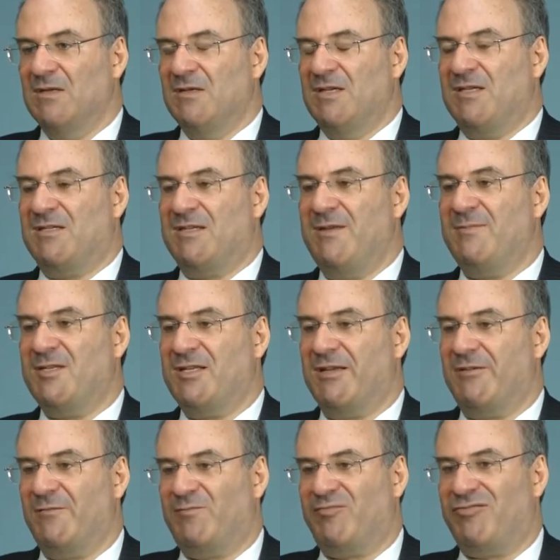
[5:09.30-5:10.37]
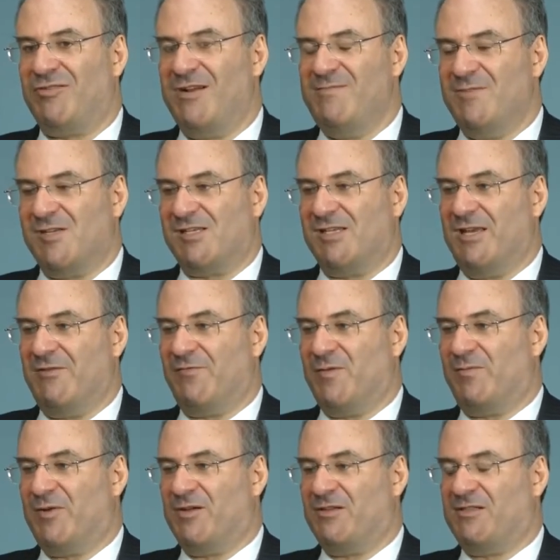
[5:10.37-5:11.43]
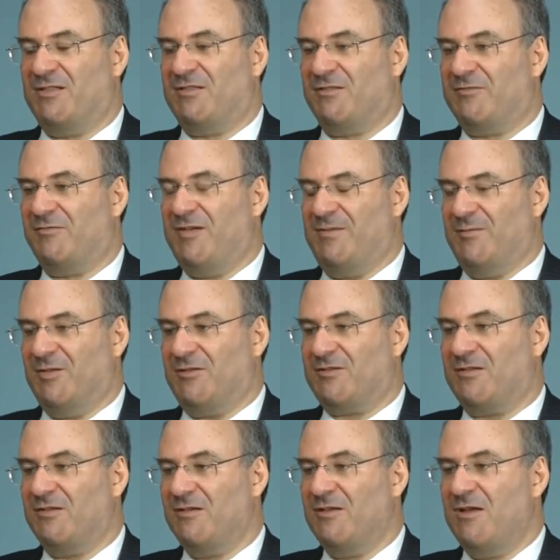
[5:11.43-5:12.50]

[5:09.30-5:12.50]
This seems to give primacy of the parties' agreement